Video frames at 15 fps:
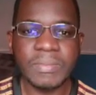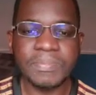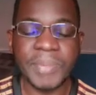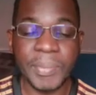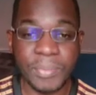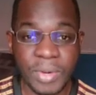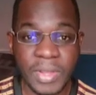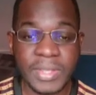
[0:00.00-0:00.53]

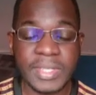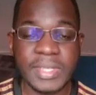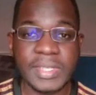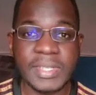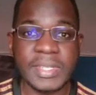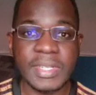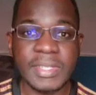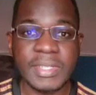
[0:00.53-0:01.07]
My brothers and
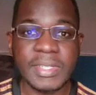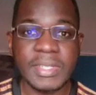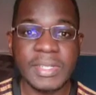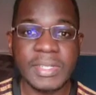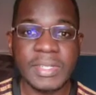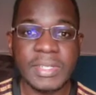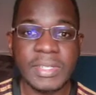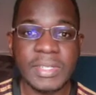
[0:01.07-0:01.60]
sisters,
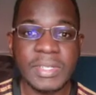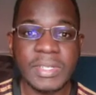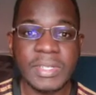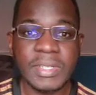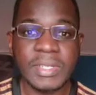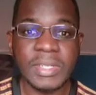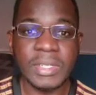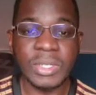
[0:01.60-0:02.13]

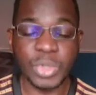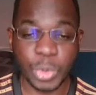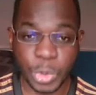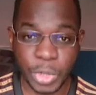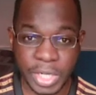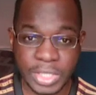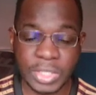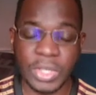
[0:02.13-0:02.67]

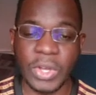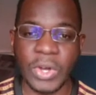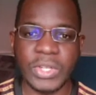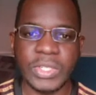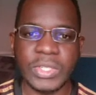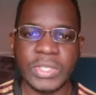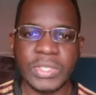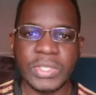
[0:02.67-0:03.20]
trust
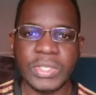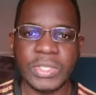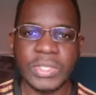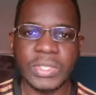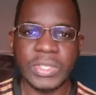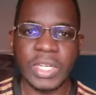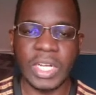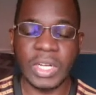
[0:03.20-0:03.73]
God
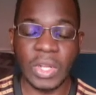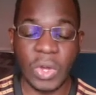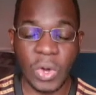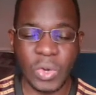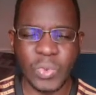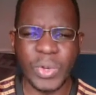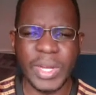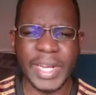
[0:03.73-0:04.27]
and
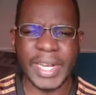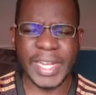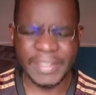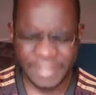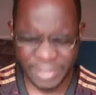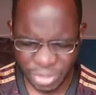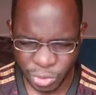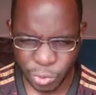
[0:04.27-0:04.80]
God will
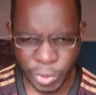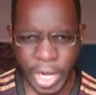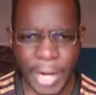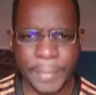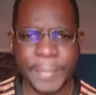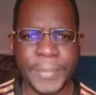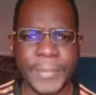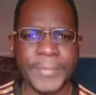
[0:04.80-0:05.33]
lift you
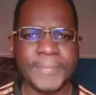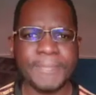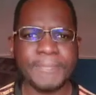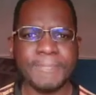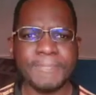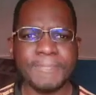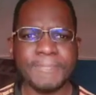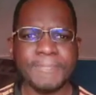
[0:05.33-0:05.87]
up.
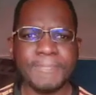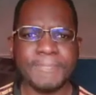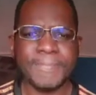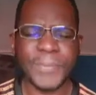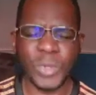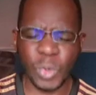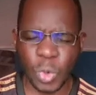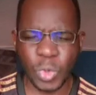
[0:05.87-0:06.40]

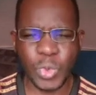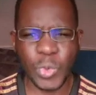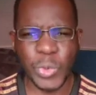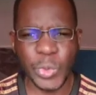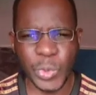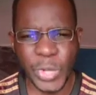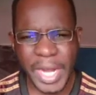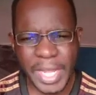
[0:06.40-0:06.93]
God will
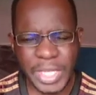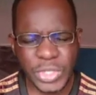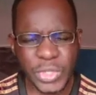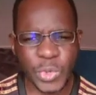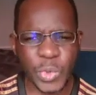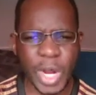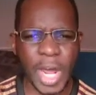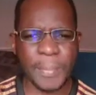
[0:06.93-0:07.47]

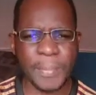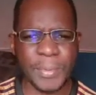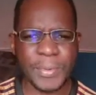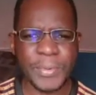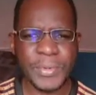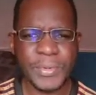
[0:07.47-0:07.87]
raise you up.